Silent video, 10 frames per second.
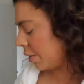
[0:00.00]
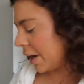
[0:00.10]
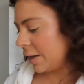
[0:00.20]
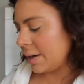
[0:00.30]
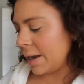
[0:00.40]

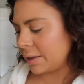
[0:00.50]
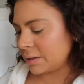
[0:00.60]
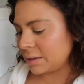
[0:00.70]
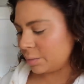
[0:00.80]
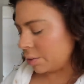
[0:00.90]
Okay,
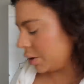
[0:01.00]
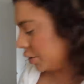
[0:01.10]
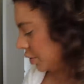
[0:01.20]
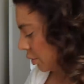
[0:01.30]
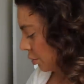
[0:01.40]
next we're
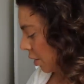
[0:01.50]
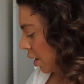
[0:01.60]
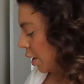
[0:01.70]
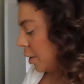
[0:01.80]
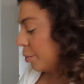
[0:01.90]
gonna do
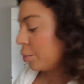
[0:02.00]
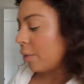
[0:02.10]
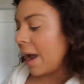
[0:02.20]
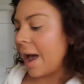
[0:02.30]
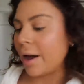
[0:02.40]

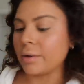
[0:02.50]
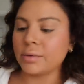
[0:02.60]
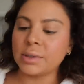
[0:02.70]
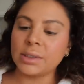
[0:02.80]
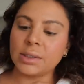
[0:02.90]

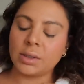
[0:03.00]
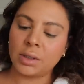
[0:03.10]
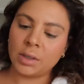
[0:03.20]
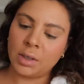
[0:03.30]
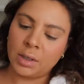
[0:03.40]
brows.
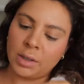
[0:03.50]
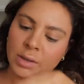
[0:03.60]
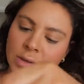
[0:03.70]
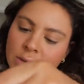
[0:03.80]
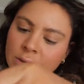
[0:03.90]

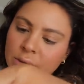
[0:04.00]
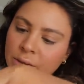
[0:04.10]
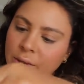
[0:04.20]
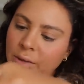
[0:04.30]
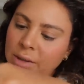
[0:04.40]

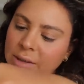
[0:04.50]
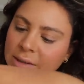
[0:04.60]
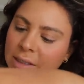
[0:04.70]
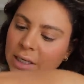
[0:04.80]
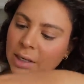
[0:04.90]
So this is
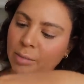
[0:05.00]
the